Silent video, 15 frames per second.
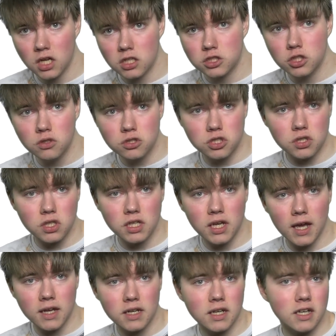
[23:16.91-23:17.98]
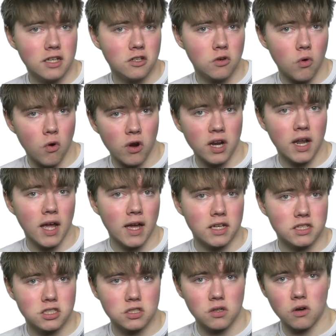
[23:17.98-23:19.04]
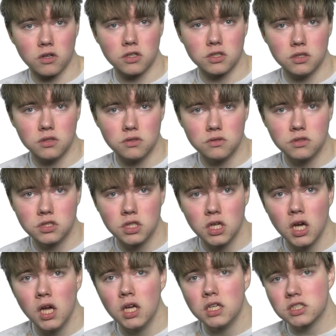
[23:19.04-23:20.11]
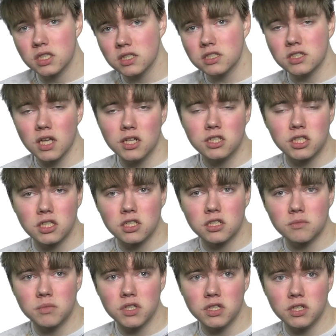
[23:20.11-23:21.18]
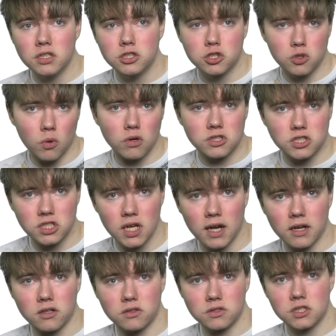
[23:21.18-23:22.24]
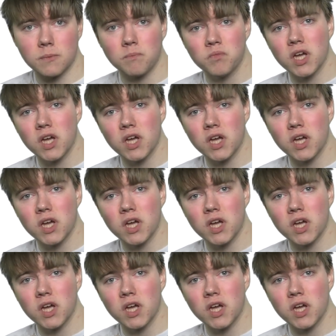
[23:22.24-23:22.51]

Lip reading: Usually an N or an S are used, since they tend to be short sounds.